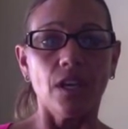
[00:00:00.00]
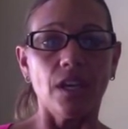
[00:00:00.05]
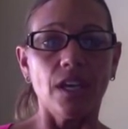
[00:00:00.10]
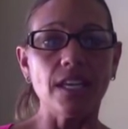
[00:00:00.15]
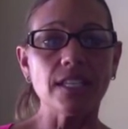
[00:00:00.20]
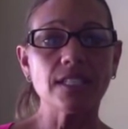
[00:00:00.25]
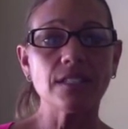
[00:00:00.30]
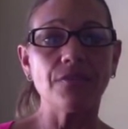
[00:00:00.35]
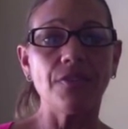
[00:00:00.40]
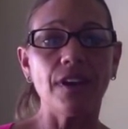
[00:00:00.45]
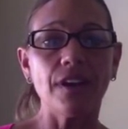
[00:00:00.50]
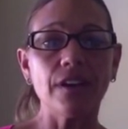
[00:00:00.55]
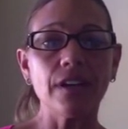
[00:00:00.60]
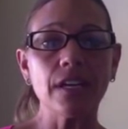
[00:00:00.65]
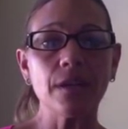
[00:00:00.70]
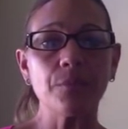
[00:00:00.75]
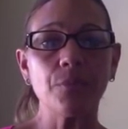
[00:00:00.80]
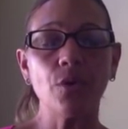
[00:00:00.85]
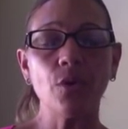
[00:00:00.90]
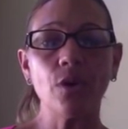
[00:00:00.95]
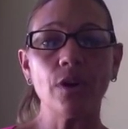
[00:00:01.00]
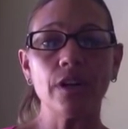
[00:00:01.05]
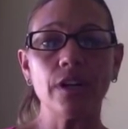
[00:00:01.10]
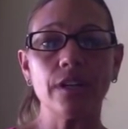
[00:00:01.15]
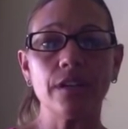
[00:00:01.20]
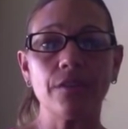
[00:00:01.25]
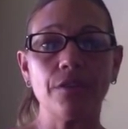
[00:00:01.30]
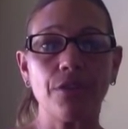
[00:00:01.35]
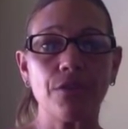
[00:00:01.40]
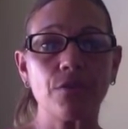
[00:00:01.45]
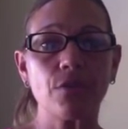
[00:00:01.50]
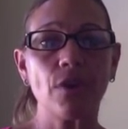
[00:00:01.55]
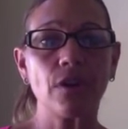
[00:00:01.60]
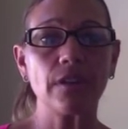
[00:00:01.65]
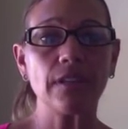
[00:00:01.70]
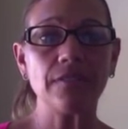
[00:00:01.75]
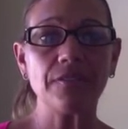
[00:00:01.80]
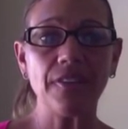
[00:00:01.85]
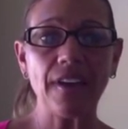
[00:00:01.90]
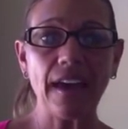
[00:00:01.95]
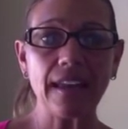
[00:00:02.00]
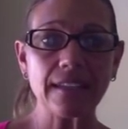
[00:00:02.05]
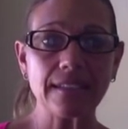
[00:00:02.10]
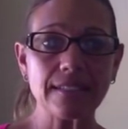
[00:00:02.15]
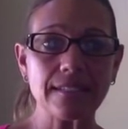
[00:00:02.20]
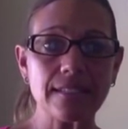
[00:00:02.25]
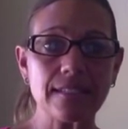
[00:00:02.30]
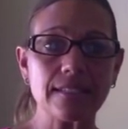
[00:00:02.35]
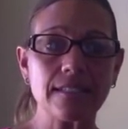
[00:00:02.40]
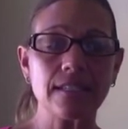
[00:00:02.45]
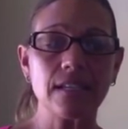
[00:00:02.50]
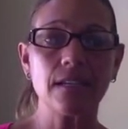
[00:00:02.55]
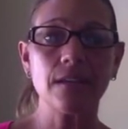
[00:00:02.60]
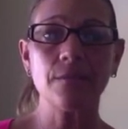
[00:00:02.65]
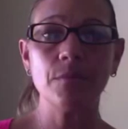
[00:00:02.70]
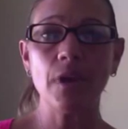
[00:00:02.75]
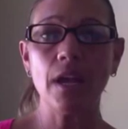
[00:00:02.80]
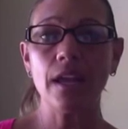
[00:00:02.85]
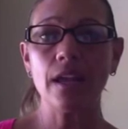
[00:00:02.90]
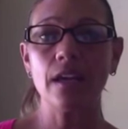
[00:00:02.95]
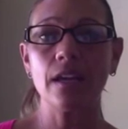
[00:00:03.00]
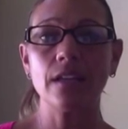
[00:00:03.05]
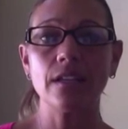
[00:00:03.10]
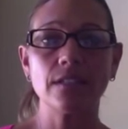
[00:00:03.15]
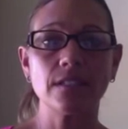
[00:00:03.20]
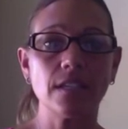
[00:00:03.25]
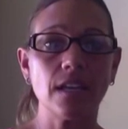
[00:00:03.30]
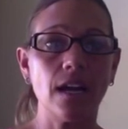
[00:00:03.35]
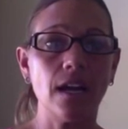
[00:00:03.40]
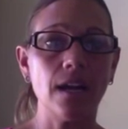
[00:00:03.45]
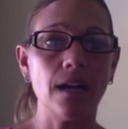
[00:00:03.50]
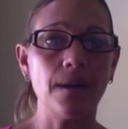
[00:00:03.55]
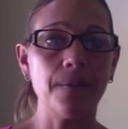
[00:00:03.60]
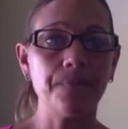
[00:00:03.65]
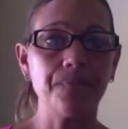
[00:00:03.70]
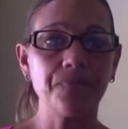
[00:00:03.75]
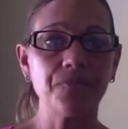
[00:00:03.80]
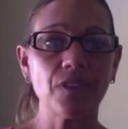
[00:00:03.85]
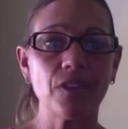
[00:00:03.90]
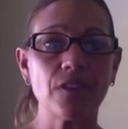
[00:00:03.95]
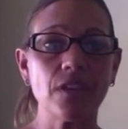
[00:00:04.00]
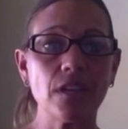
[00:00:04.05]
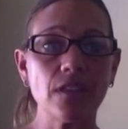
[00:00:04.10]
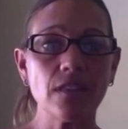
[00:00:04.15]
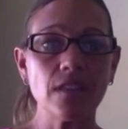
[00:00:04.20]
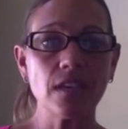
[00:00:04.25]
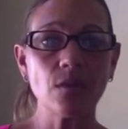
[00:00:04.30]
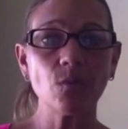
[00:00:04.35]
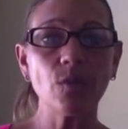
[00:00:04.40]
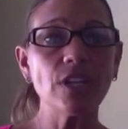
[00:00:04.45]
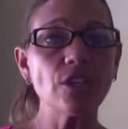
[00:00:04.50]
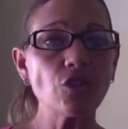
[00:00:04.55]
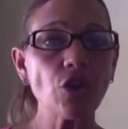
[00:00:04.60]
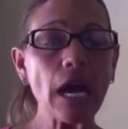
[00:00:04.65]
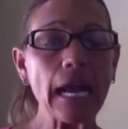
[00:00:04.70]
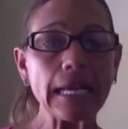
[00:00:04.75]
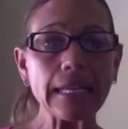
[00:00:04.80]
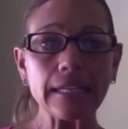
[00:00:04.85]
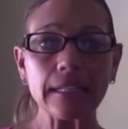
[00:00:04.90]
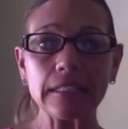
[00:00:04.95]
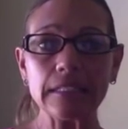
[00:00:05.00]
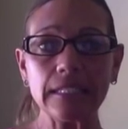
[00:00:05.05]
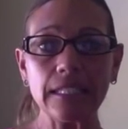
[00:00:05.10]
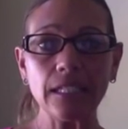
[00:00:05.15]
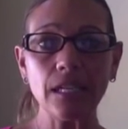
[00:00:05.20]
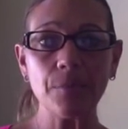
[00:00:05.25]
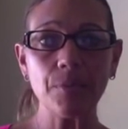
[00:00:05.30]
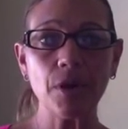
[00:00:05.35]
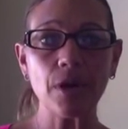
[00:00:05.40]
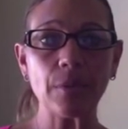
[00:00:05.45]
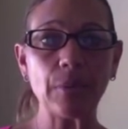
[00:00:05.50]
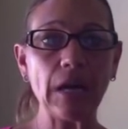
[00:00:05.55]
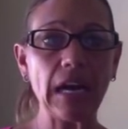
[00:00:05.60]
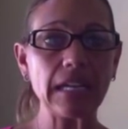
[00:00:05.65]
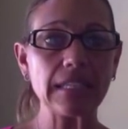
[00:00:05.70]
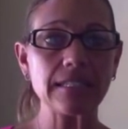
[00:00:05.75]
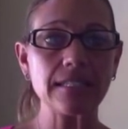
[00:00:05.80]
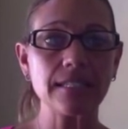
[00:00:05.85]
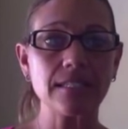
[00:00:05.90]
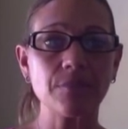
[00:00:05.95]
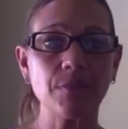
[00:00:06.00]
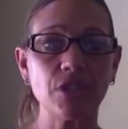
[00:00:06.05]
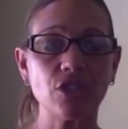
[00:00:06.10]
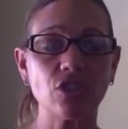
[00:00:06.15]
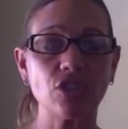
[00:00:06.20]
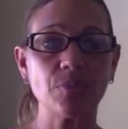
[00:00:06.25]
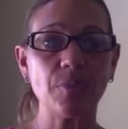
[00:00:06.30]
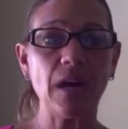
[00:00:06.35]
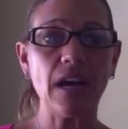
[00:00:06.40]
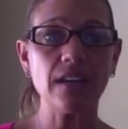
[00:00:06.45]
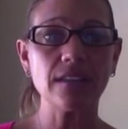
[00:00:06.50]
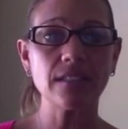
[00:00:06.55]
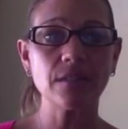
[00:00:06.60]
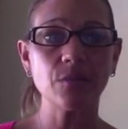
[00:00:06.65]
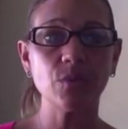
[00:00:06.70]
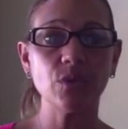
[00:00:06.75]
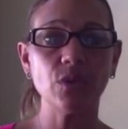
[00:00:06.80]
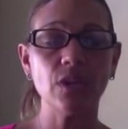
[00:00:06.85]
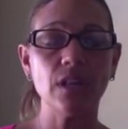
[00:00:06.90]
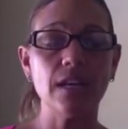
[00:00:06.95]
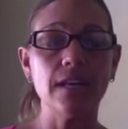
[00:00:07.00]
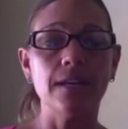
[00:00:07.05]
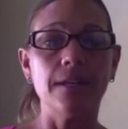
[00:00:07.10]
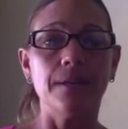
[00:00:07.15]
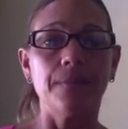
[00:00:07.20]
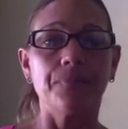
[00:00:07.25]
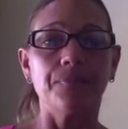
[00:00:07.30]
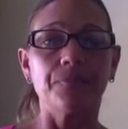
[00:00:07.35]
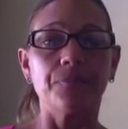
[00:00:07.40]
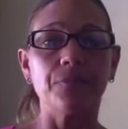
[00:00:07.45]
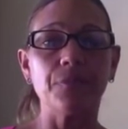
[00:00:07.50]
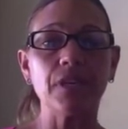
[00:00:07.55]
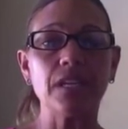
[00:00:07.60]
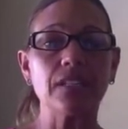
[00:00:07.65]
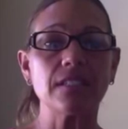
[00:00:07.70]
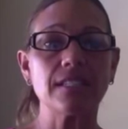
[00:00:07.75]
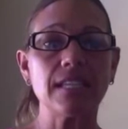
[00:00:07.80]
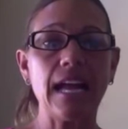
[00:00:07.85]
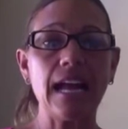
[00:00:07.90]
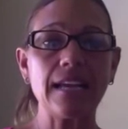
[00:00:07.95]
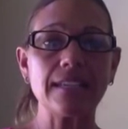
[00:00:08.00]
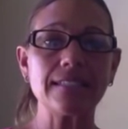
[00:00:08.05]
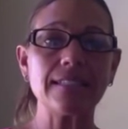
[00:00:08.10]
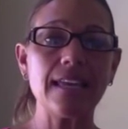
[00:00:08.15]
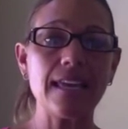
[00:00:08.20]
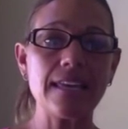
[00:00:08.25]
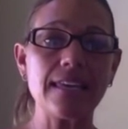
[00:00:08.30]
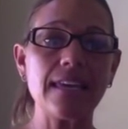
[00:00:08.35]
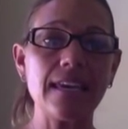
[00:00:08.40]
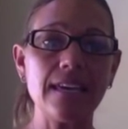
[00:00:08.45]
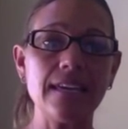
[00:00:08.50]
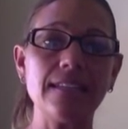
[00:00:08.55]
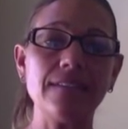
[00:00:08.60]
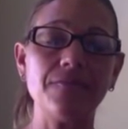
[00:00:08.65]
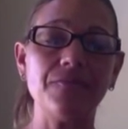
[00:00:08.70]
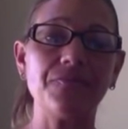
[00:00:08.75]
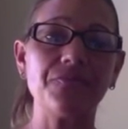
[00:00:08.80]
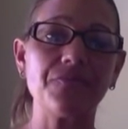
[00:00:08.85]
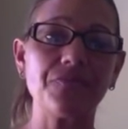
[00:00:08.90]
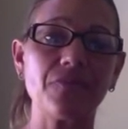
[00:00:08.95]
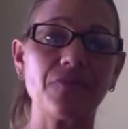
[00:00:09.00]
it's very important through our lymphatic system, and that we try and clean up our bodies as much as possible, because as they get